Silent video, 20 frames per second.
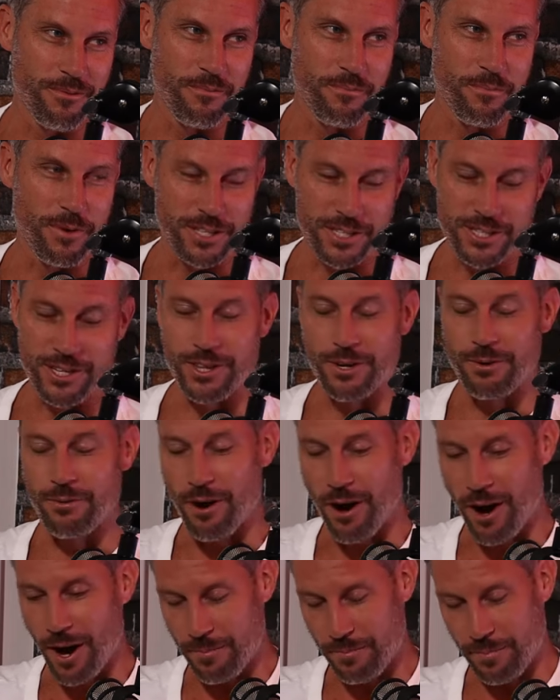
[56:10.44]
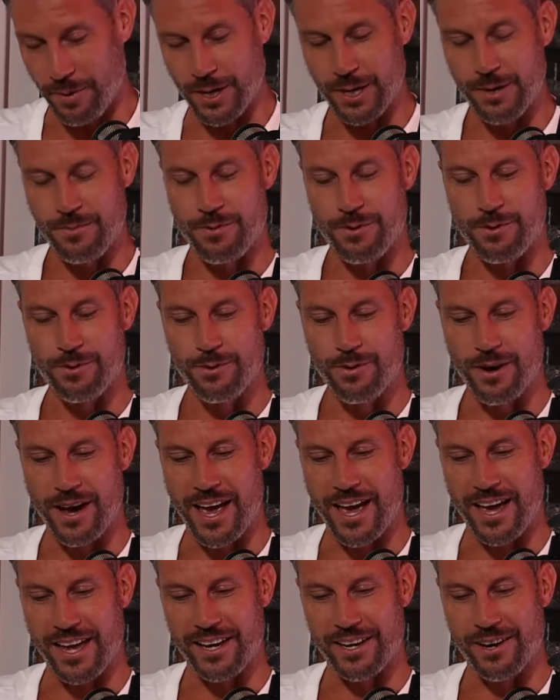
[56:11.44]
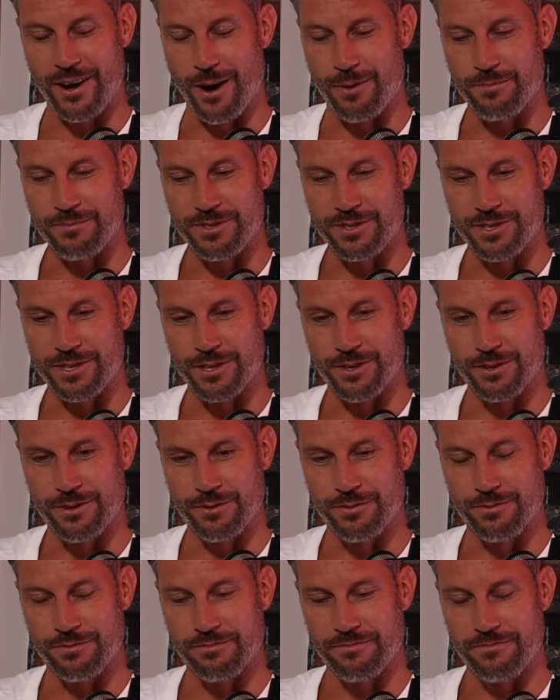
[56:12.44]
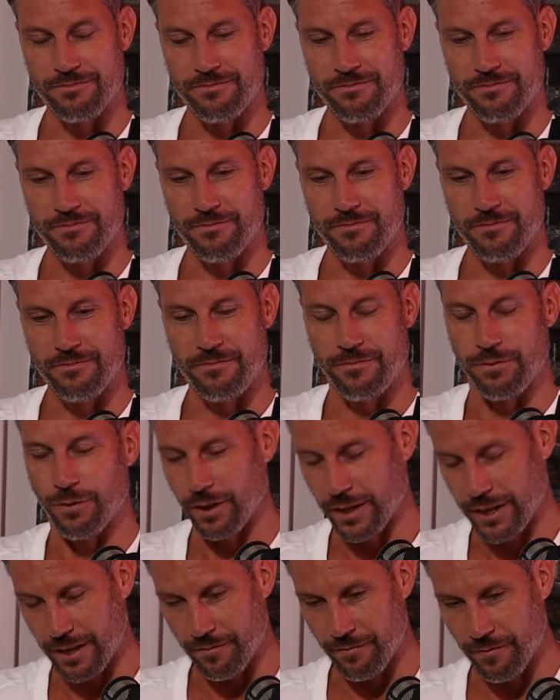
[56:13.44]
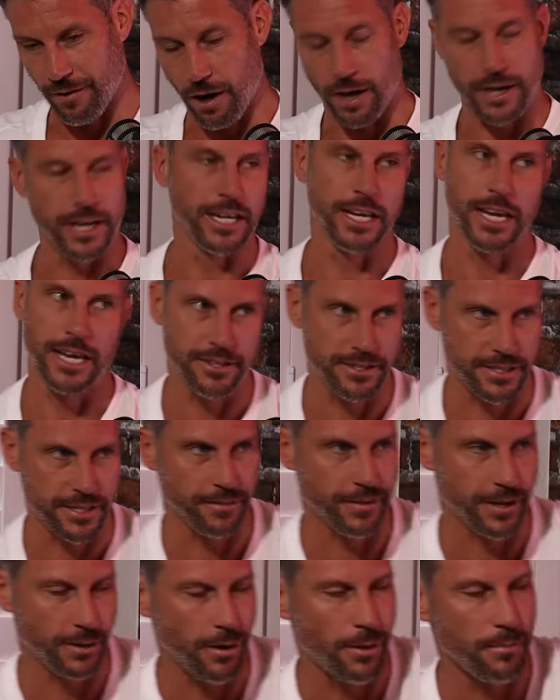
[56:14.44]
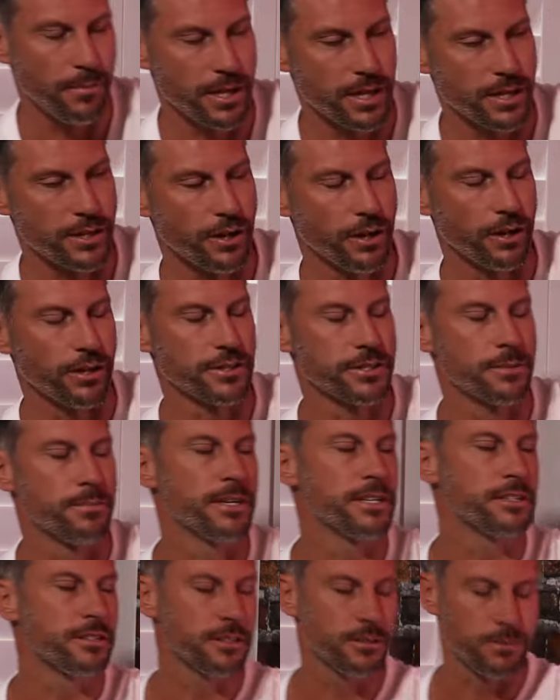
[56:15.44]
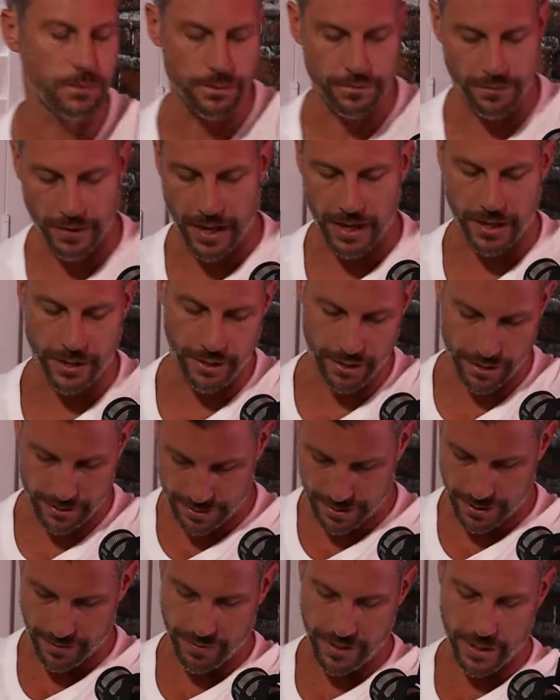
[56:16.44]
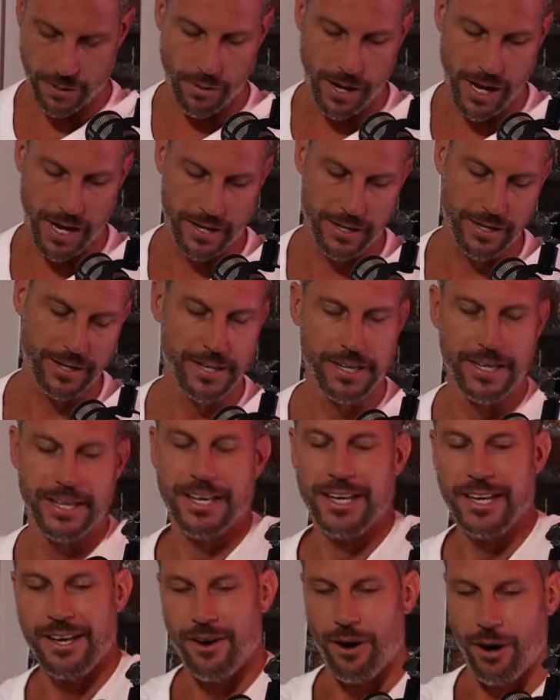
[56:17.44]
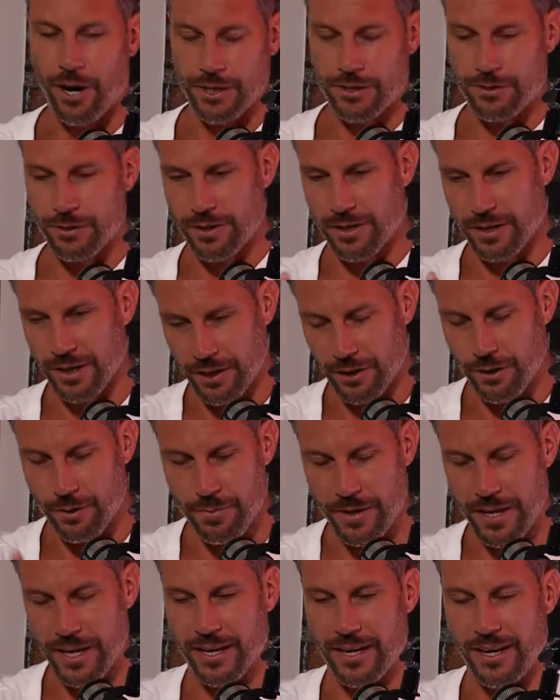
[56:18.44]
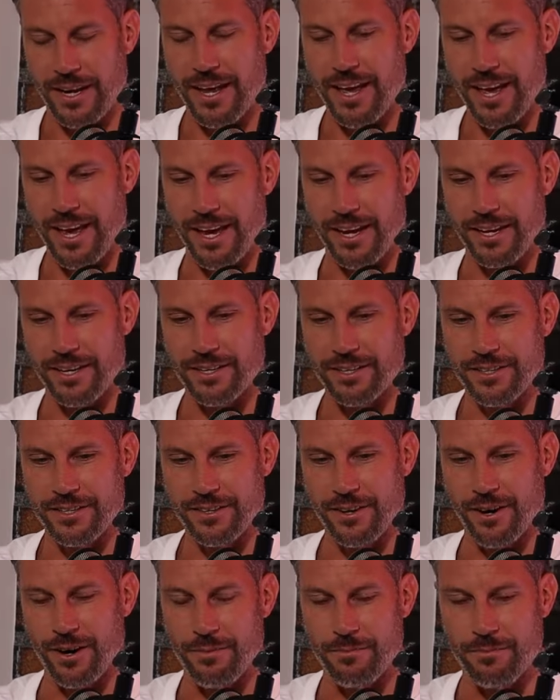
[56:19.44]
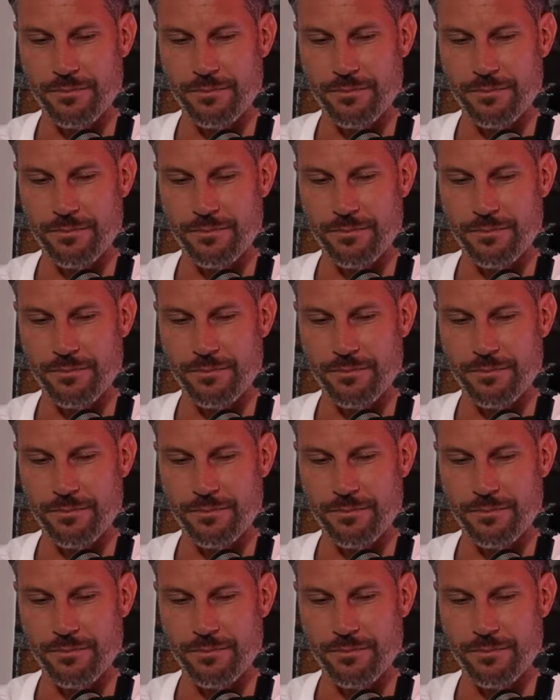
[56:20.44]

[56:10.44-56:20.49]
but to the right people, and I'm still fully involved. I didn't get seventy-one million dollars. The business was valued at seventy-one. I took a little bit, and what's I'm, a